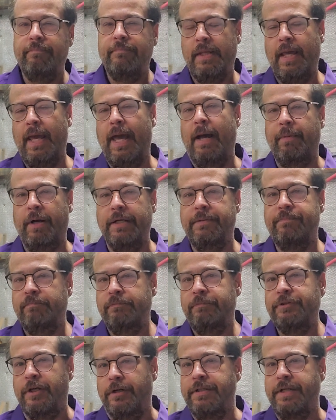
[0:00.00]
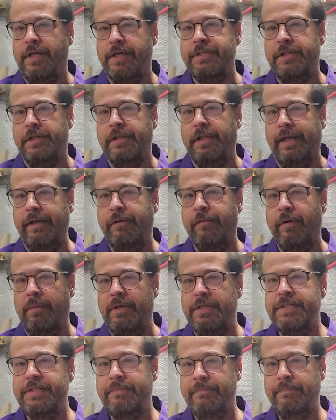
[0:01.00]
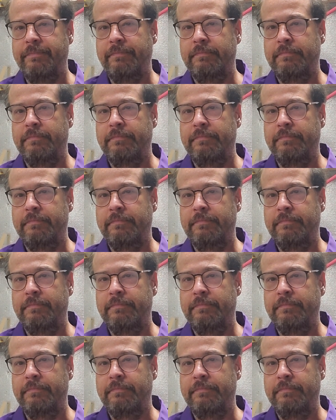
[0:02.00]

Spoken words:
Yeah, my shirt does look like Grimace.